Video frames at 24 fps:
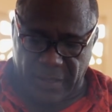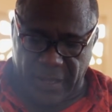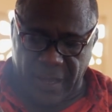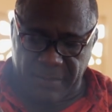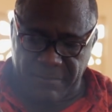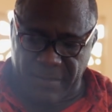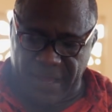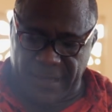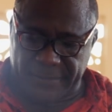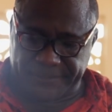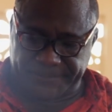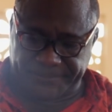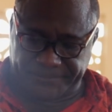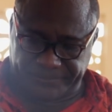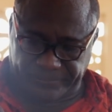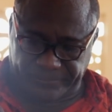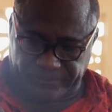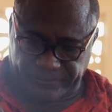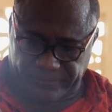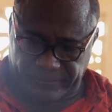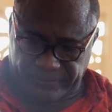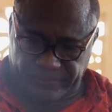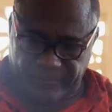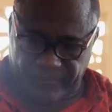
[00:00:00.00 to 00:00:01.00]
Amen.
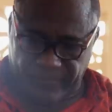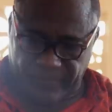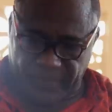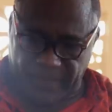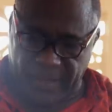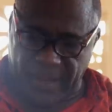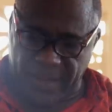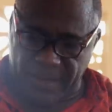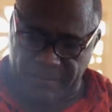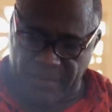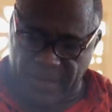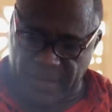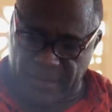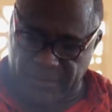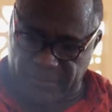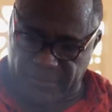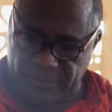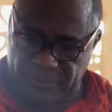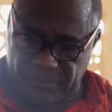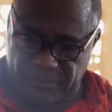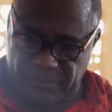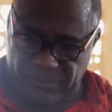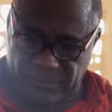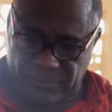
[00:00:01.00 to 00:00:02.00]
Amen. Amen.
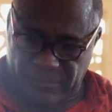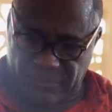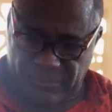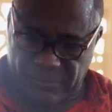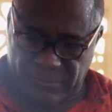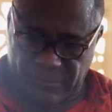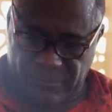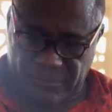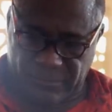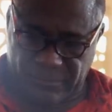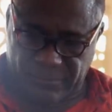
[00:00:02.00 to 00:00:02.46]
Amen.